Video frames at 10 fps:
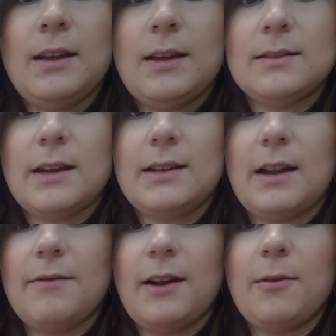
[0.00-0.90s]
is
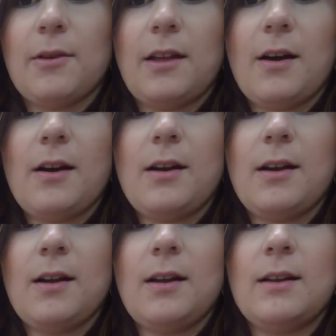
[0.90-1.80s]
identifying where they are,
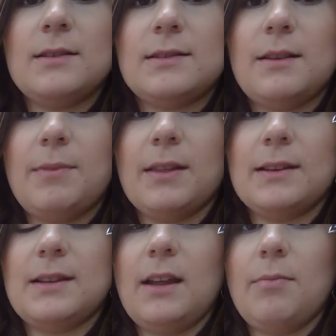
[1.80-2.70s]
snipping the
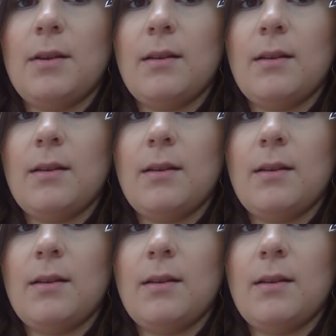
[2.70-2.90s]
tip,